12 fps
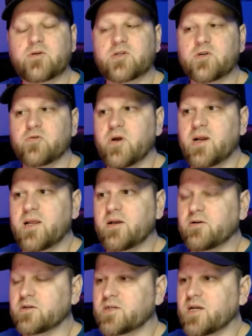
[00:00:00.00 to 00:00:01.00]
a really
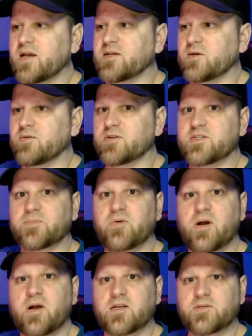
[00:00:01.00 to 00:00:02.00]
good taste. I was
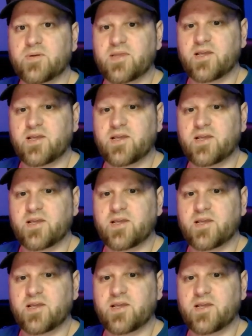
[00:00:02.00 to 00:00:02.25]
surprised by that